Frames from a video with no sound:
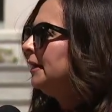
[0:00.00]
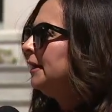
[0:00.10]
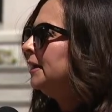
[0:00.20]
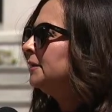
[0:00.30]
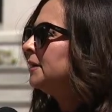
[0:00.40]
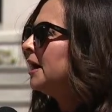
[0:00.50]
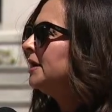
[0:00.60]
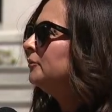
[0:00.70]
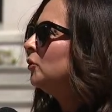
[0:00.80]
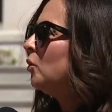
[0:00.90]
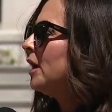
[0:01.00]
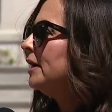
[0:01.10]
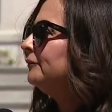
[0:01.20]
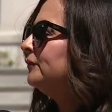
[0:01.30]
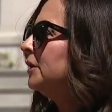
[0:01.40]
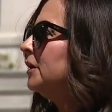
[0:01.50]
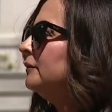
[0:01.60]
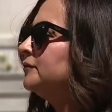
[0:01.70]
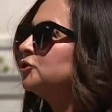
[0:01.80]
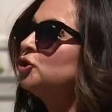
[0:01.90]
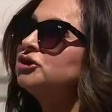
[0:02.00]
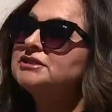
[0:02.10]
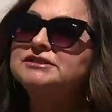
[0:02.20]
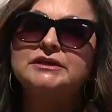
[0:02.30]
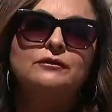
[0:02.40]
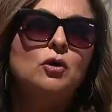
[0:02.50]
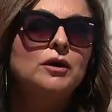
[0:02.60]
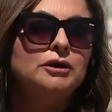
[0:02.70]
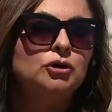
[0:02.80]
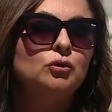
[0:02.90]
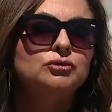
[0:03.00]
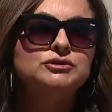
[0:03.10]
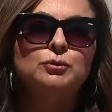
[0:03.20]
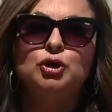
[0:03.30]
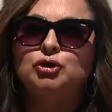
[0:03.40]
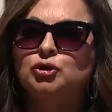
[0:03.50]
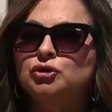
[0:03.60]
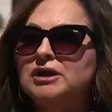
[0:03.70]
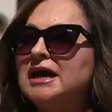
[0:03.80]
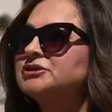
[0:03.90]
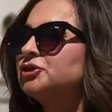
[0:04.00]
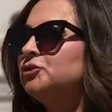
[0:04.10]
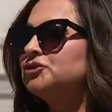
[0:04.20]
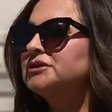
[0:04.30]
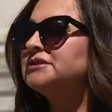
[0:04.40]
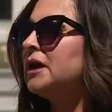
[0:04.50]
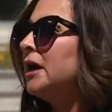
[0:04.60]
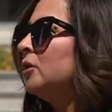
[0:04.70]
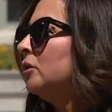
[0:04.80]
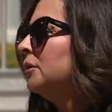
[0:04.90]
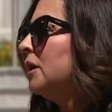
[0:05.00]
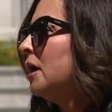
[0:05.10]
and I am the wife of Sergeant Steve Owen, who was murdered execution style